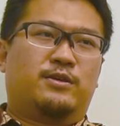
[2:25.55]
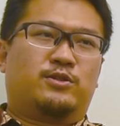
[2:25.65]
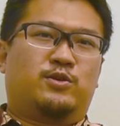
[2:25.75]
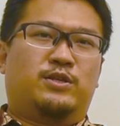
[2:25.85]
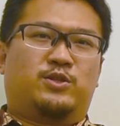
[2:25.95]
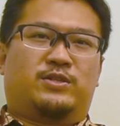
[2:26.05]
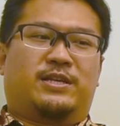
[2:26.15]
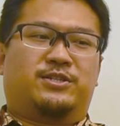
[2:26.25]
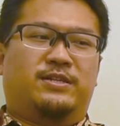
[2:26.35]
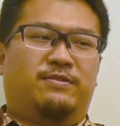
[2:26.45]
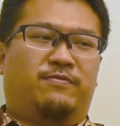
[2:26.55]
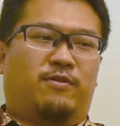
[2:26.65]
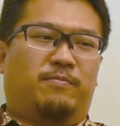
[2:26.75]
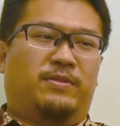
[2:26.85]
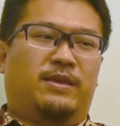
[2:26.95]
So this is actually
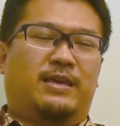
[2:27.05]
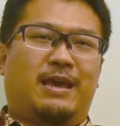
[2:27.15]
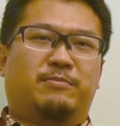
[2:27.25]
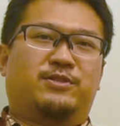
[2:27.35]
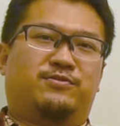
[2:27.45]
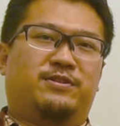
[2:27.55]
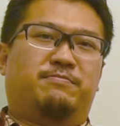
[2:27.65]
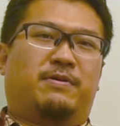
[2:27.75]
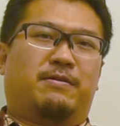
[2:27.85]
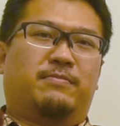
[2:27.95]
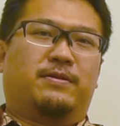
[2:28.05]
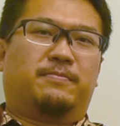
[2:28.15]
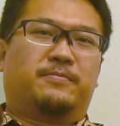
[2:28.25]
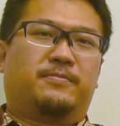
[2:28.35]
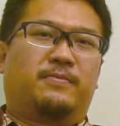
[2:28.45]
from the chemistry department.
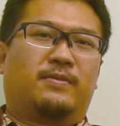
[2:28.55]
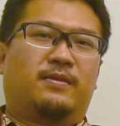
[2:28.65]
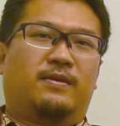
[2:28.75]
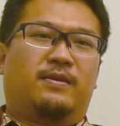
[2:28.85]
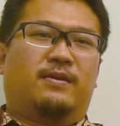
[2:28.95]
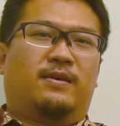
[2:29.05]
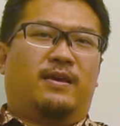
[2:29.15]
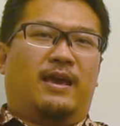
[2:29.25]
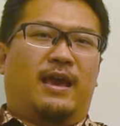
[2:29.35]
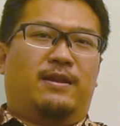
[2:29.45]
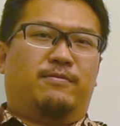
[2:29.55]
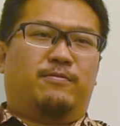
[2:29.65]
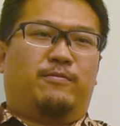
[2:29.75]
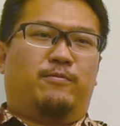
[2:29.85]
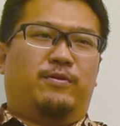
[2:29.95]
And
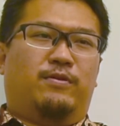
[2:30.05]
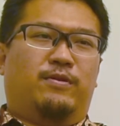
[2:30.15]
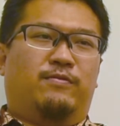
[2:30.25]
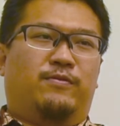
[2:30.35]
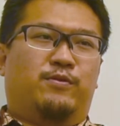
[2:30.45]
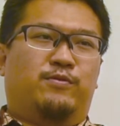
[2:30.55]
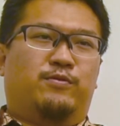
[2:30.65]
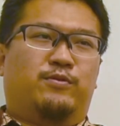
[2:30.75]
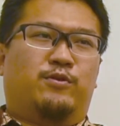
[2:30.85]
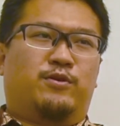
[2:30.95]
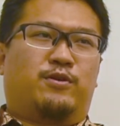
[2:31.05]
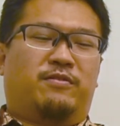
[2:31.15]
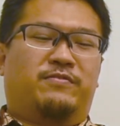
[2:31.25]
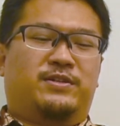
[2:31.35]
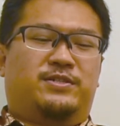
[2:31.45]
if you don't
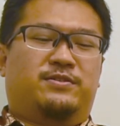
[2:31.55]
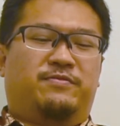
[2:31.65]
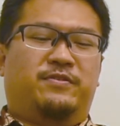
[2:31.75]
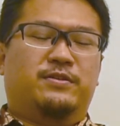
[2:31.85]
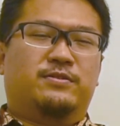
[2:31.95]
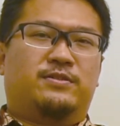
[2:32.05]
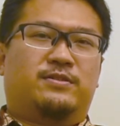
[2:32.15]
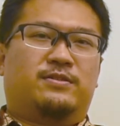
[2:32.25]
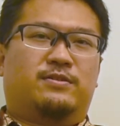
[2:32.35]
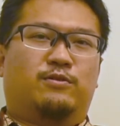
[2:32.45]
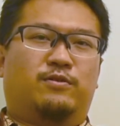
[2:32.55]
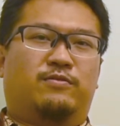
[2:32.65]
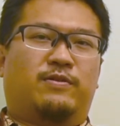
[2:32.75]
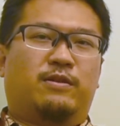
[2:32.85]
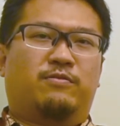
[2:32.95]
converge fields, don't
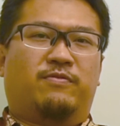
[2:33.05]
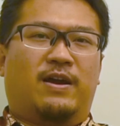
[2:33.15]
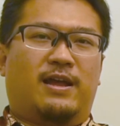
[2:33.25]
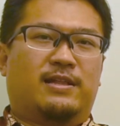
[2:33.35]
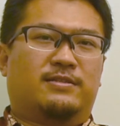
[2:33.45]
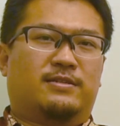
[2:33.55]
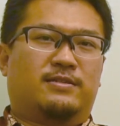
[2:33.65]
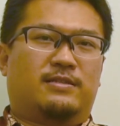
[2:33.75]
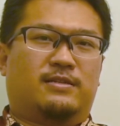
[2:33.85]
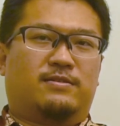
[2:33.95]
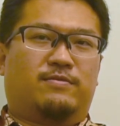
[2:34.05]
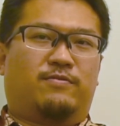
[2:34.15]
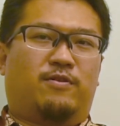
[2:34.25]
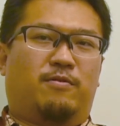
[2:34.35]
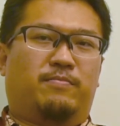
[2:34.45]
try to find answers
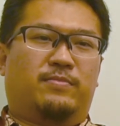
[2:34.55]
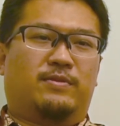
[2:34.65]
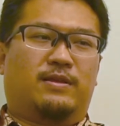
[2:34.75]
from